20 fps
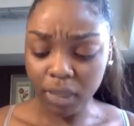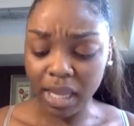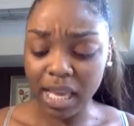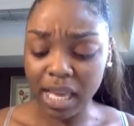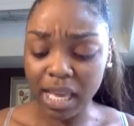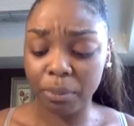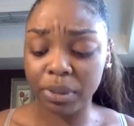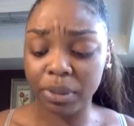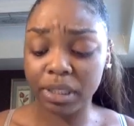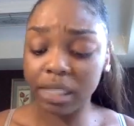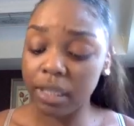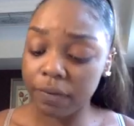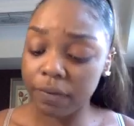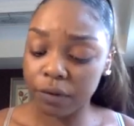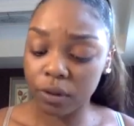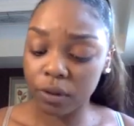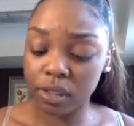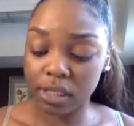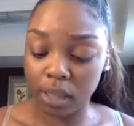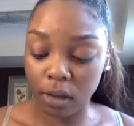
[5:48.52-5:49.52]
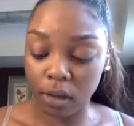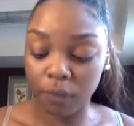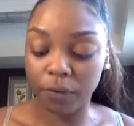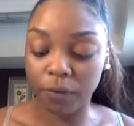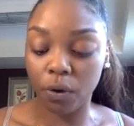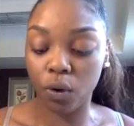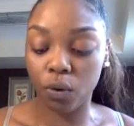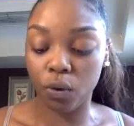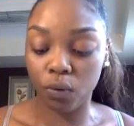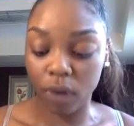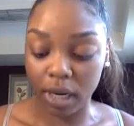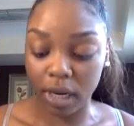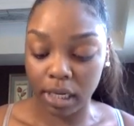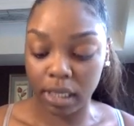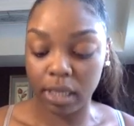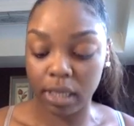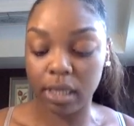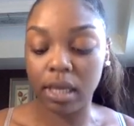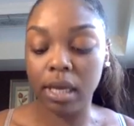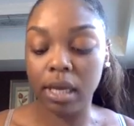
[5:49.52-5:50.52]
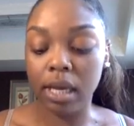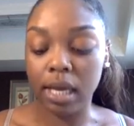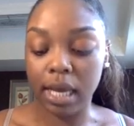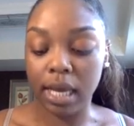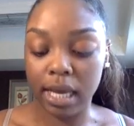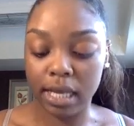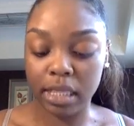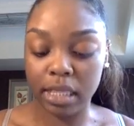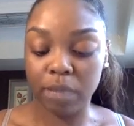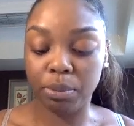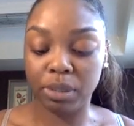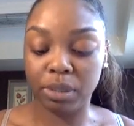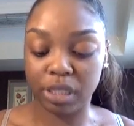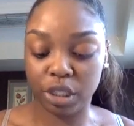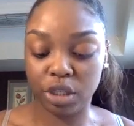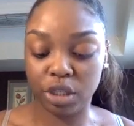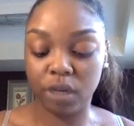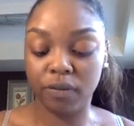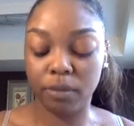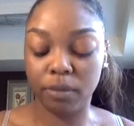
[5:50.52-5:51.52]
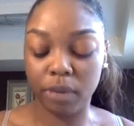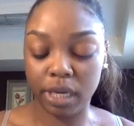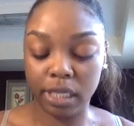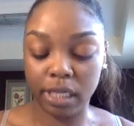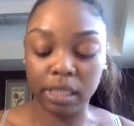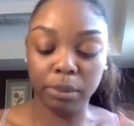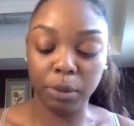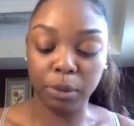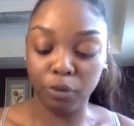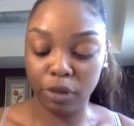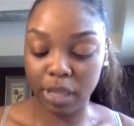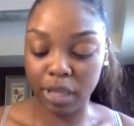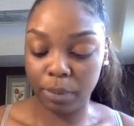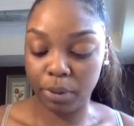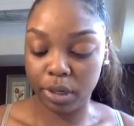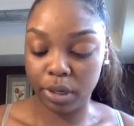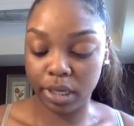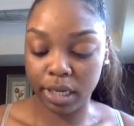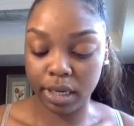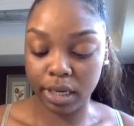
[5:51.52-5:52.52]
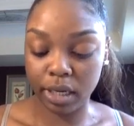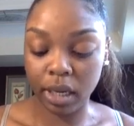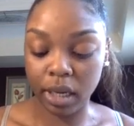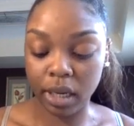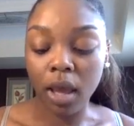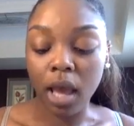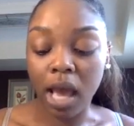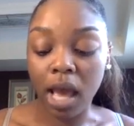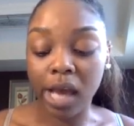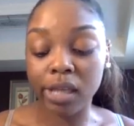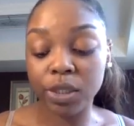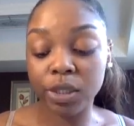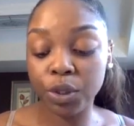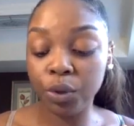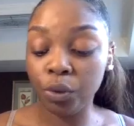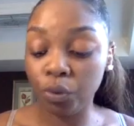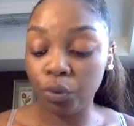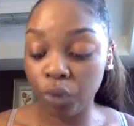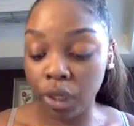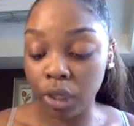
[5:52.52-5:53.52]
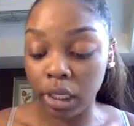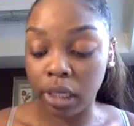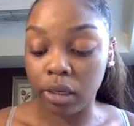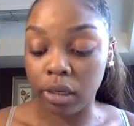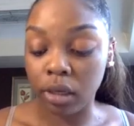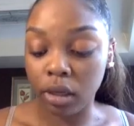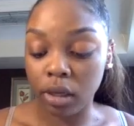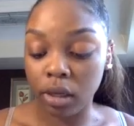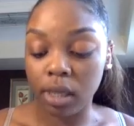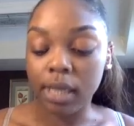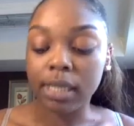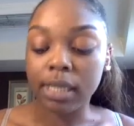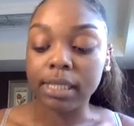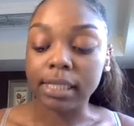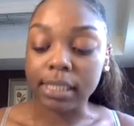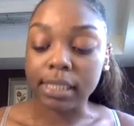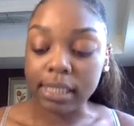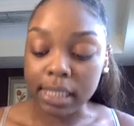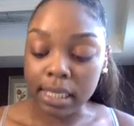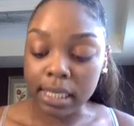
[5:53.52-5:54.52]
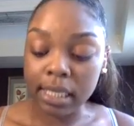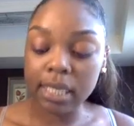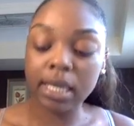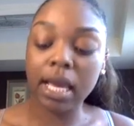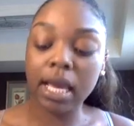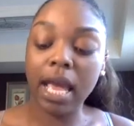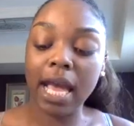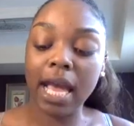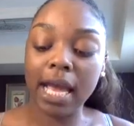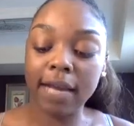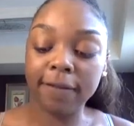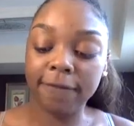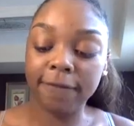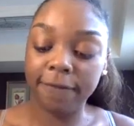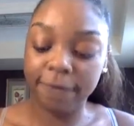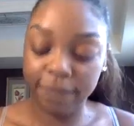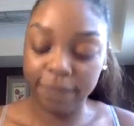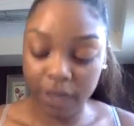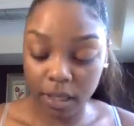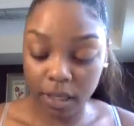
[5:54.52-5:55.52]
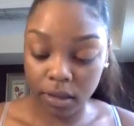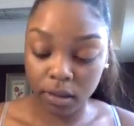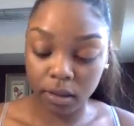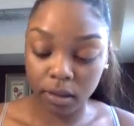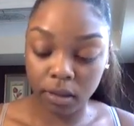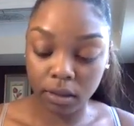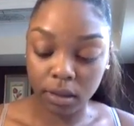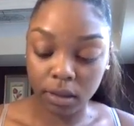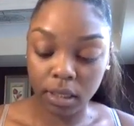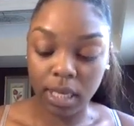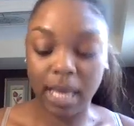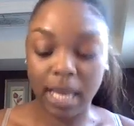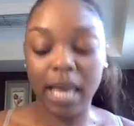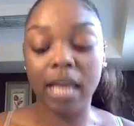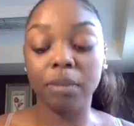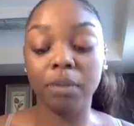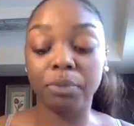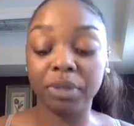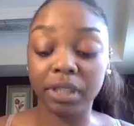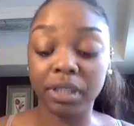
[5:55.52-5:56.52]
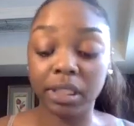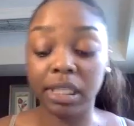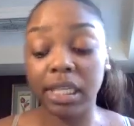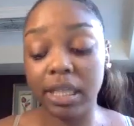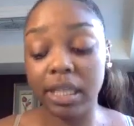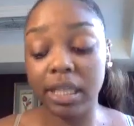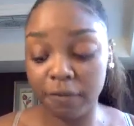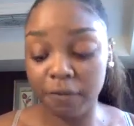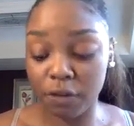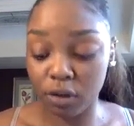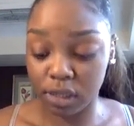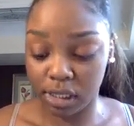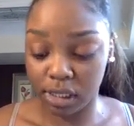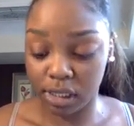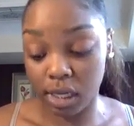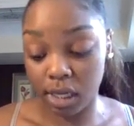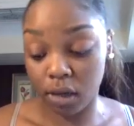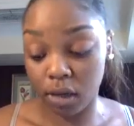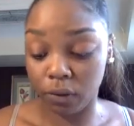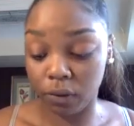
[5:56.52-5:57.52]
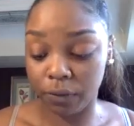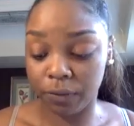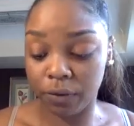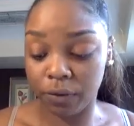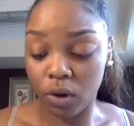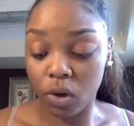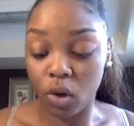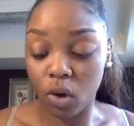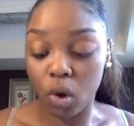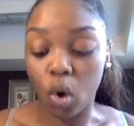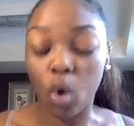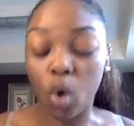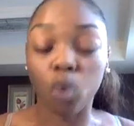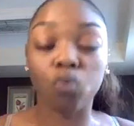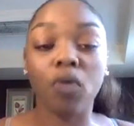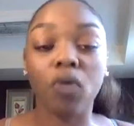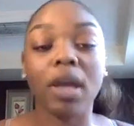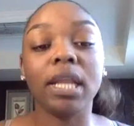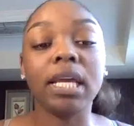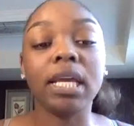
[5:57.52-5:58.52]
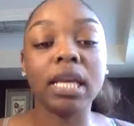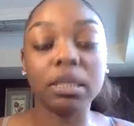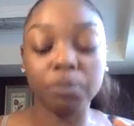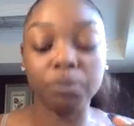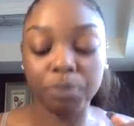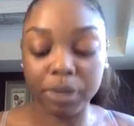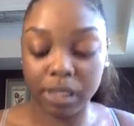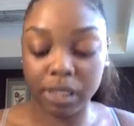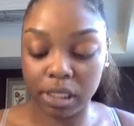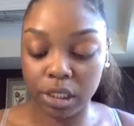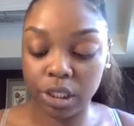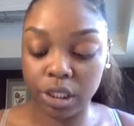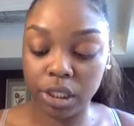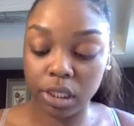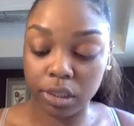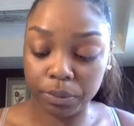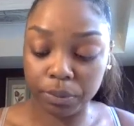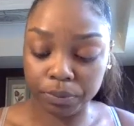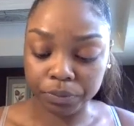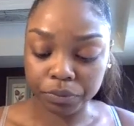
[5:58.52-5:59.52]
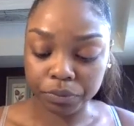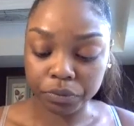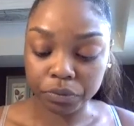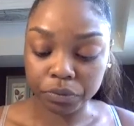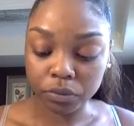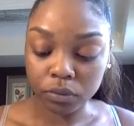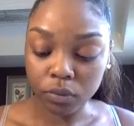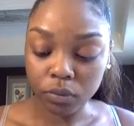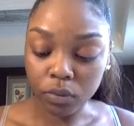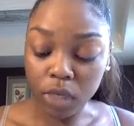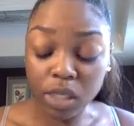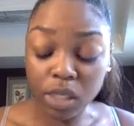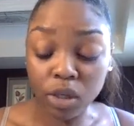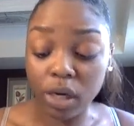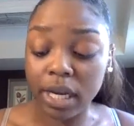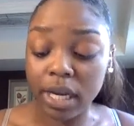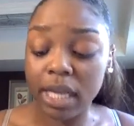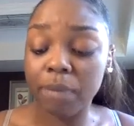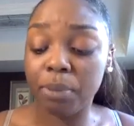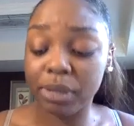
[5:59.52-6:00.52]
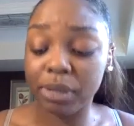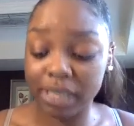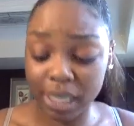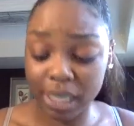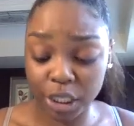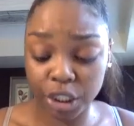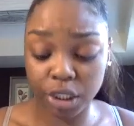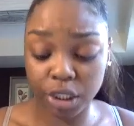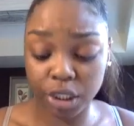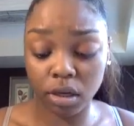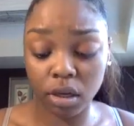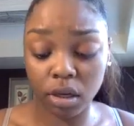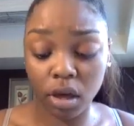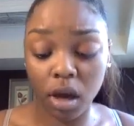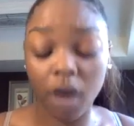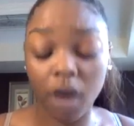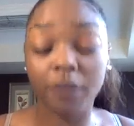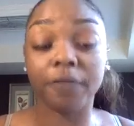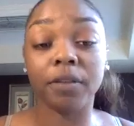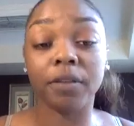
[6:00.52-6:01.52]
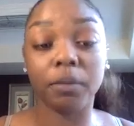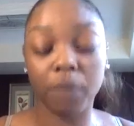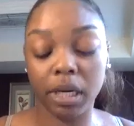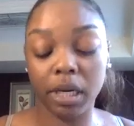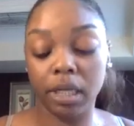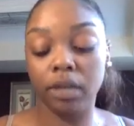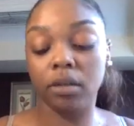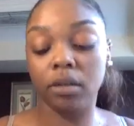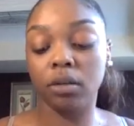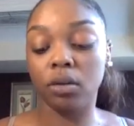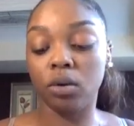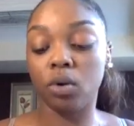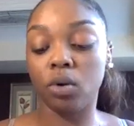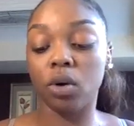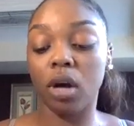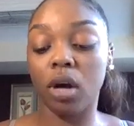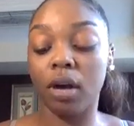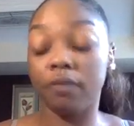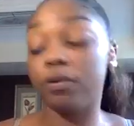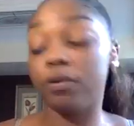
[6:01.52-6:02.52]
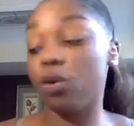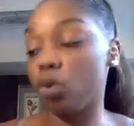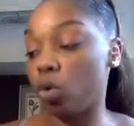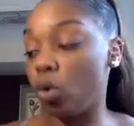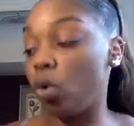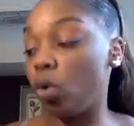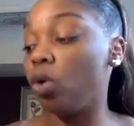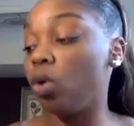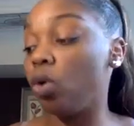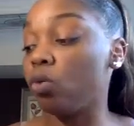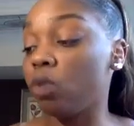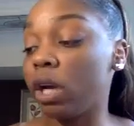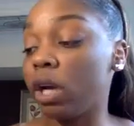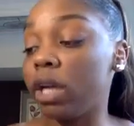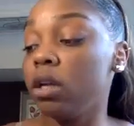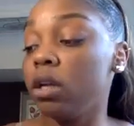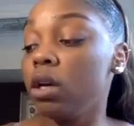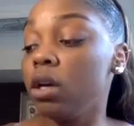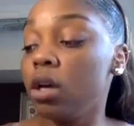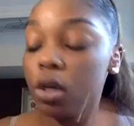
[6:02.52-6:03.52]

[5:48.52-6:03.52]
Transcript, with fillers: and believe yourself already in possession of the money. Let me read that part again. As you read, see and feel and believe yourself already in position, sorry, in possession of the money or of your goal, right?